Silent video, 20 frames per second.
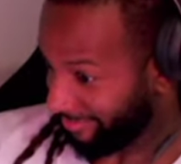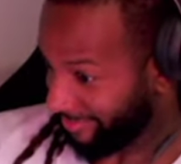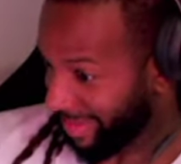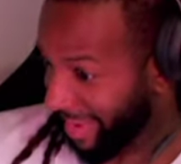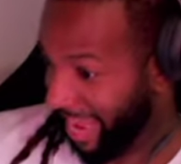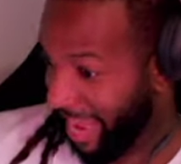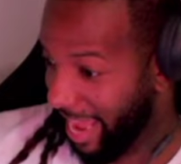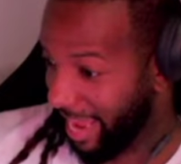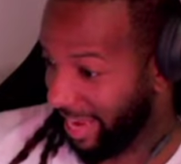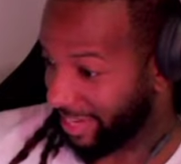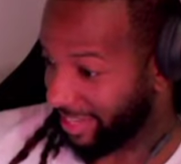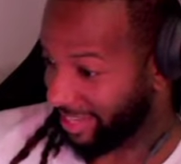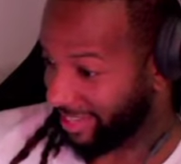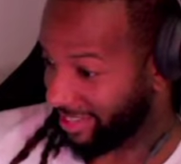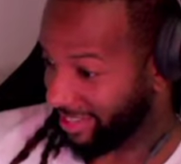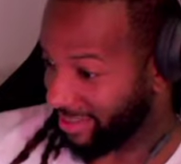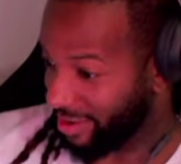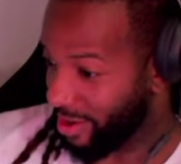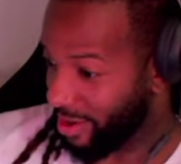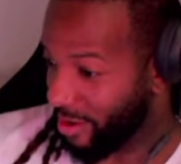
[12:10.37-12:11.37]
I actually
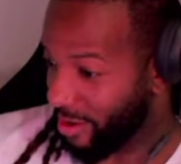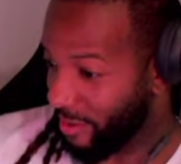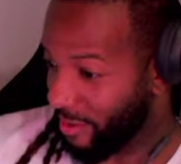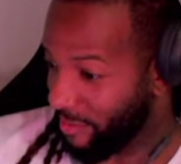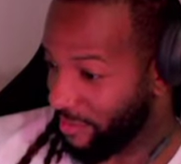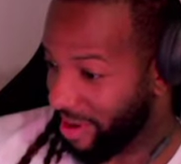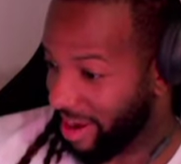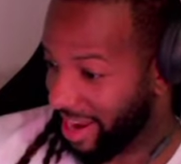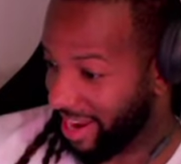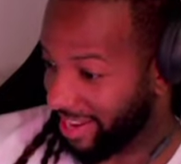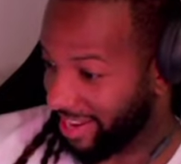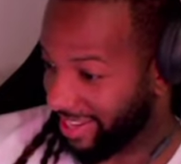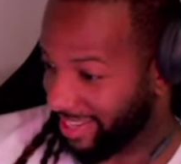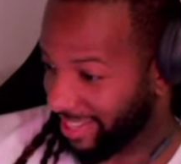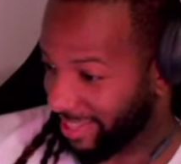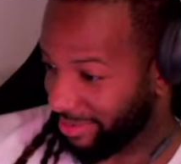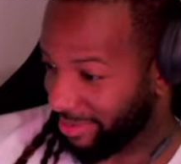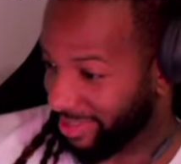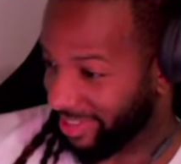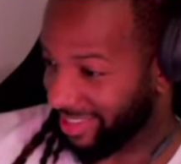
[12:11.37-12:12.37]
don't mind this
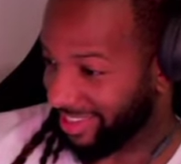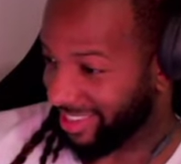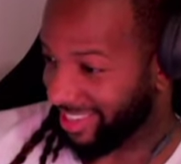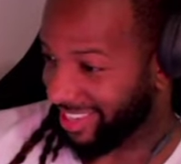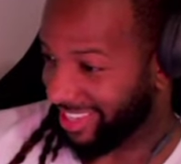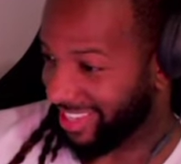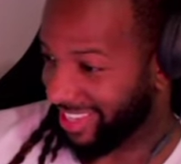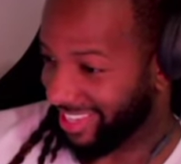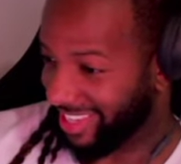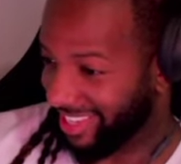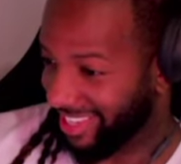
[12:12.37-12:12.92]
absurdity.